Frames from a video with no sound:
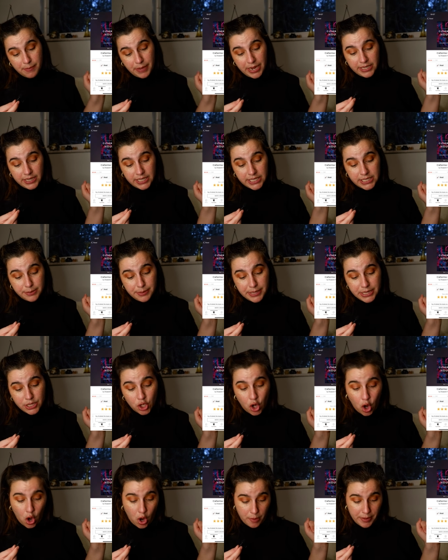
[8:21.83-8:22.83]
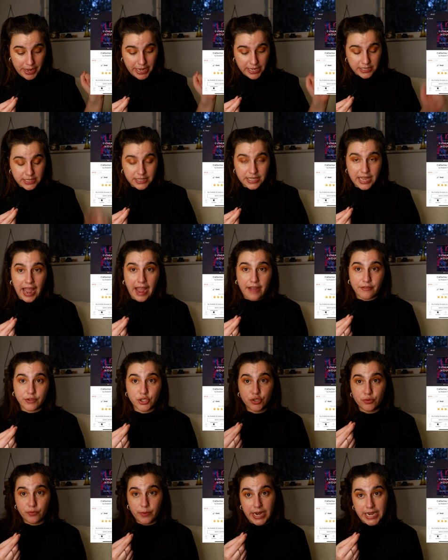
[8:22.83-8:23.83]
by Elizabeth Thomas,
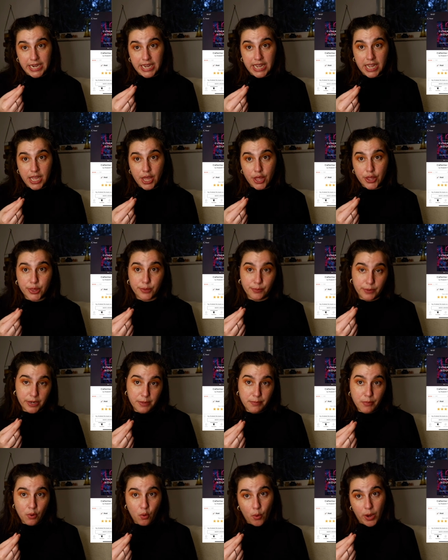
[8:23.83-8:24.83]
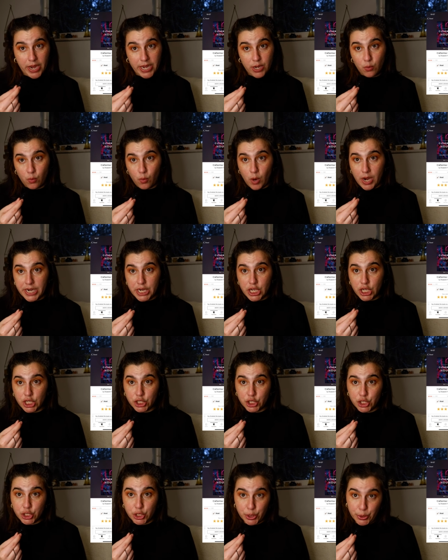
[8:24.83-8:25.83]
average rating
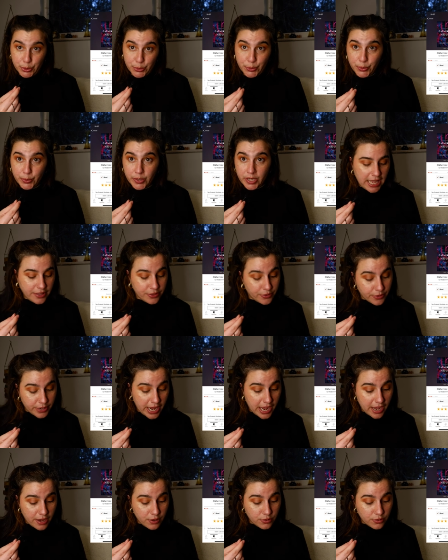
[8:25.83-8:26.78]
3.12. Catherine